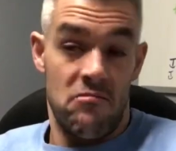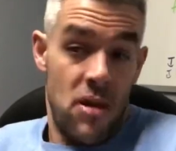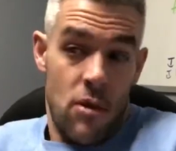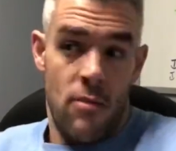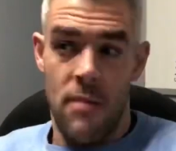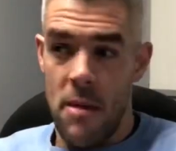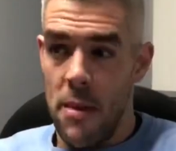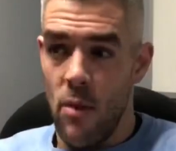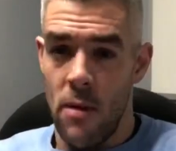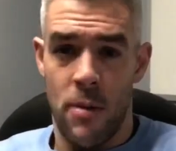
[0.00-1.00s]
You know,
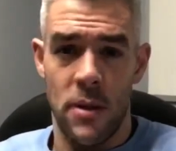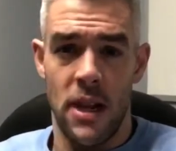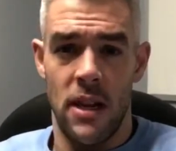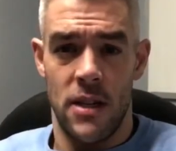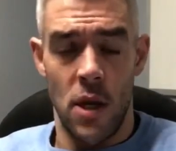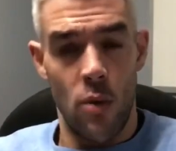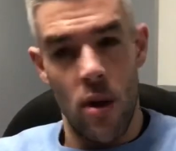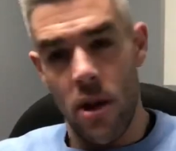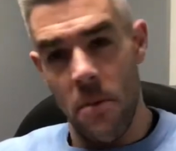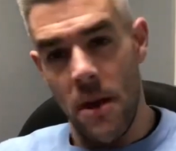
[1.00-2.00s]
maybe one person out of two
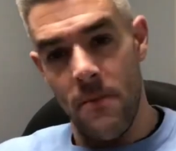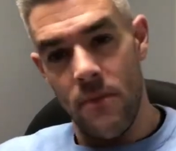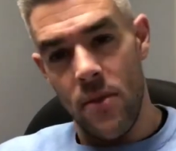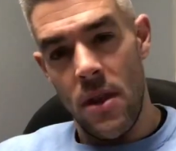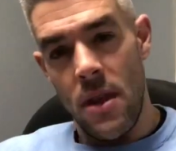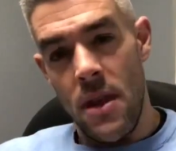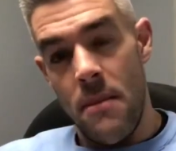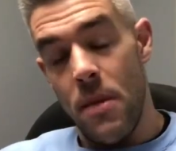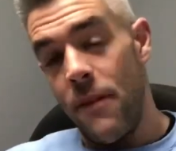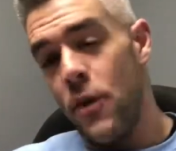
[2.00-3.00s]
will commit.
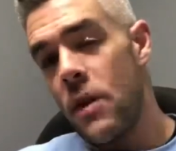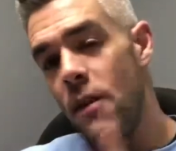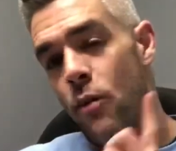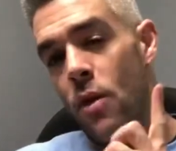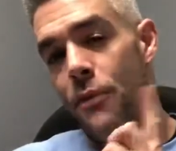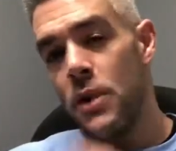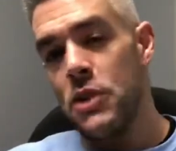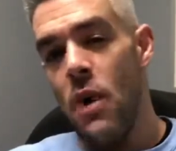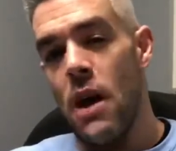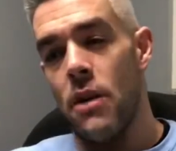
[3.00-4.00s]
But if you give one free
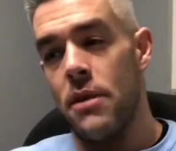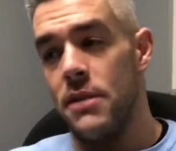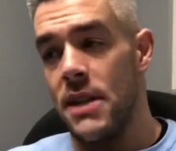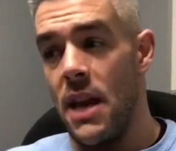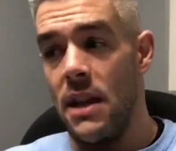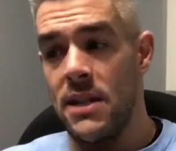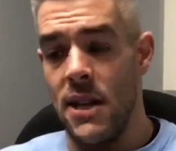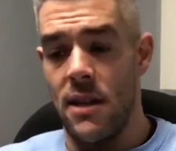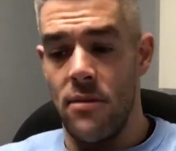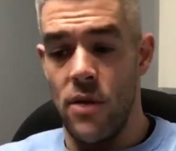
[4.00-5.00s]
trial and you say,
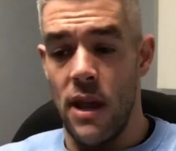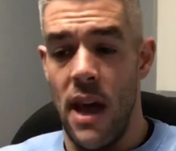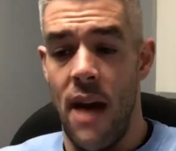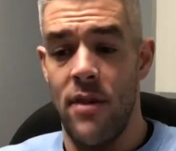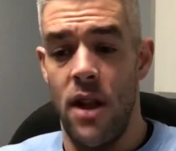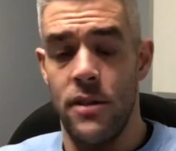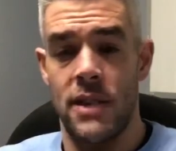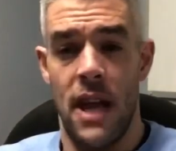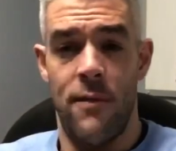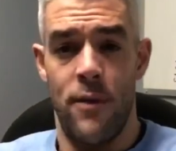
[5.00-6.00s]
listen, you can have another
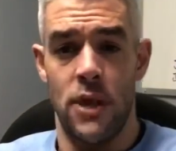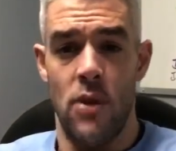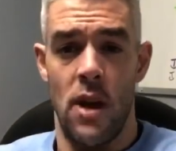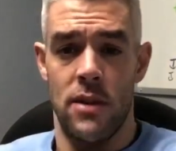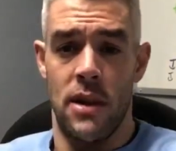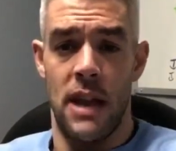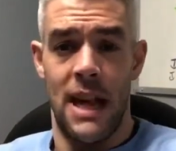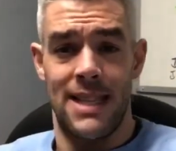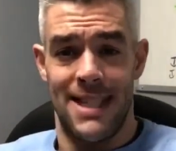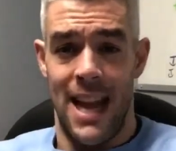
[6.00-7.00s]
10 free trials in the
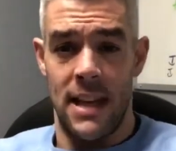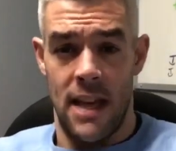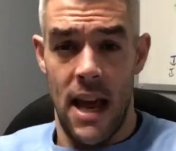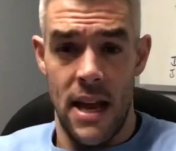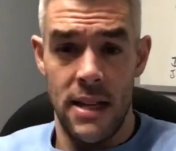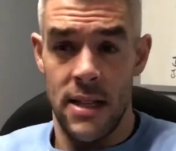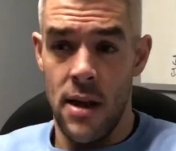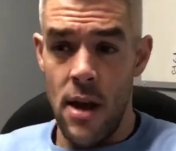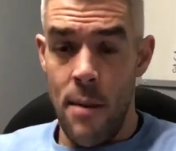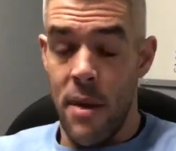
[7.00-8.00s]
next 10 days,
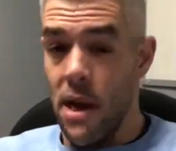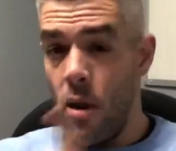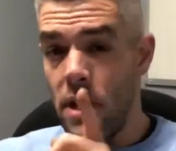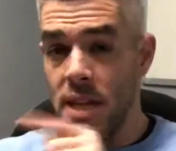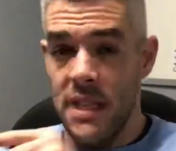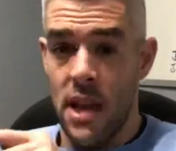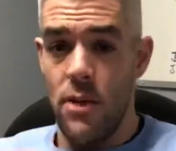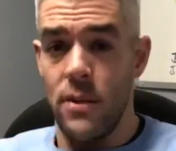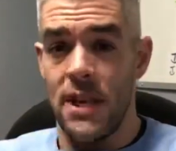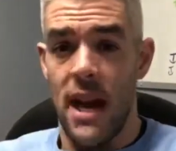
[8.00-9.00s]
but it only takes that
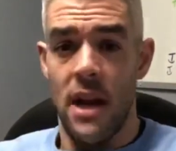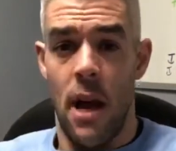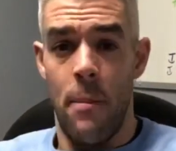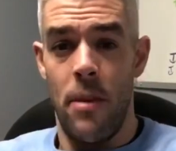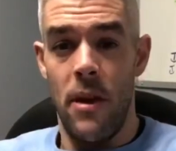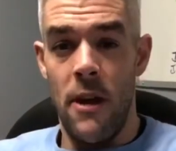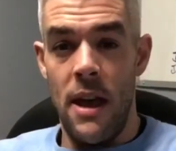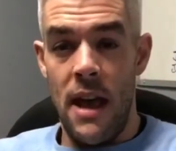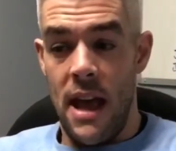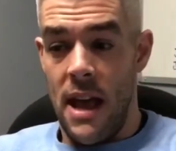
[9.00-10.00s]
you sign up,
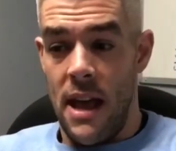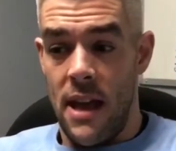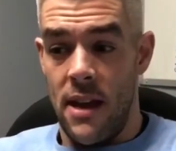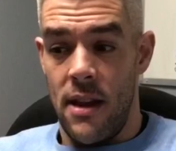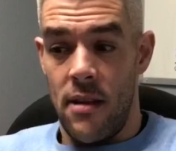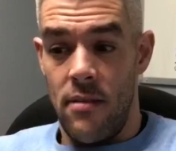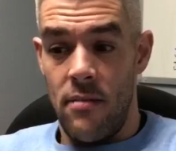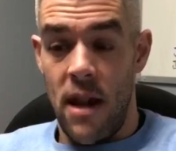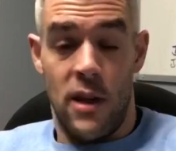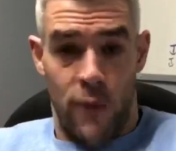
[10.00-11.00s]
and
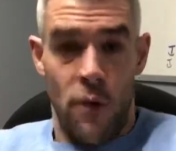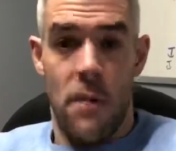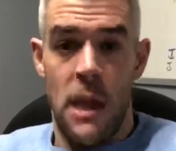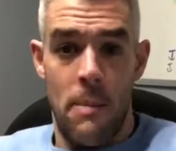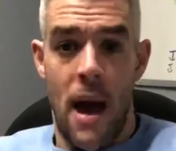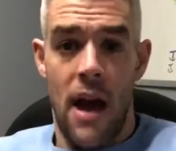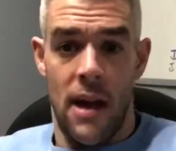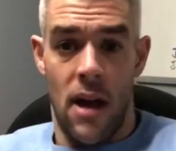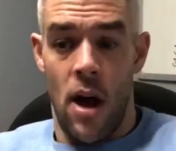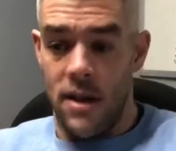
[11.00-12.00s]
it's full money back
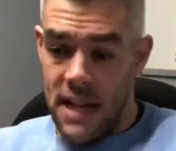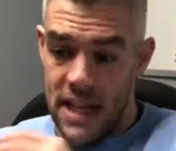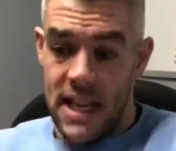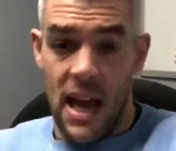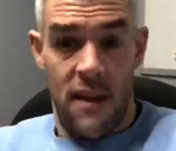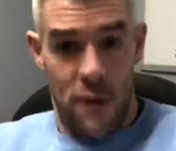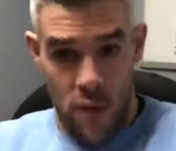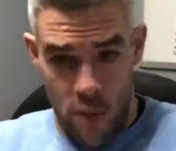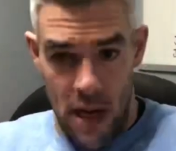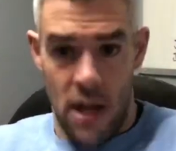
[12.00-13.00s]
on day 10 if you
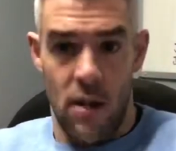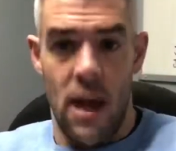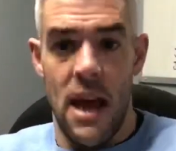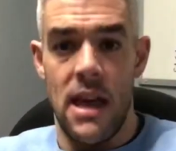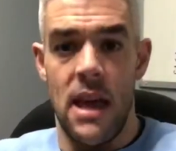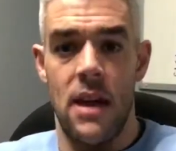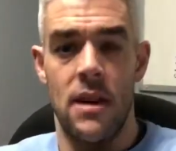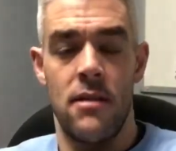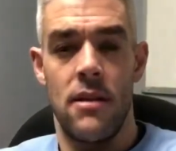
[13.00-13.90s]
really don't like it,